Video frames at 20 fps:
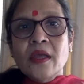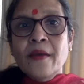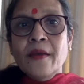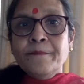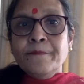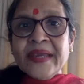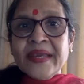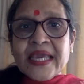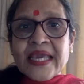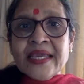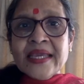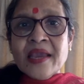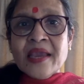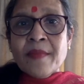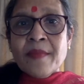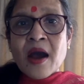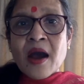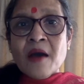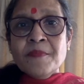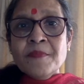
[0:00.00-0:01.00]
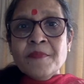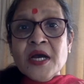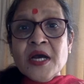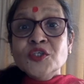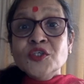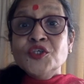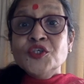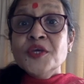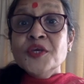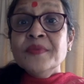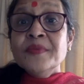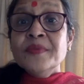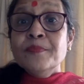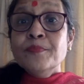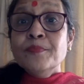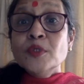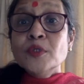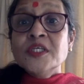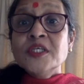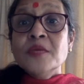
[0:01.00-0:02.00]
Picking him up, Cheemi
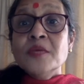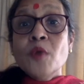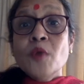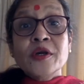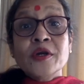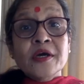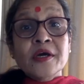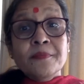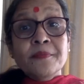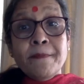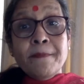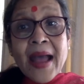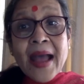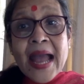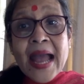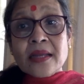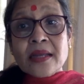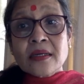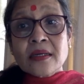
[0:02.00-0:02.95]
put him on her back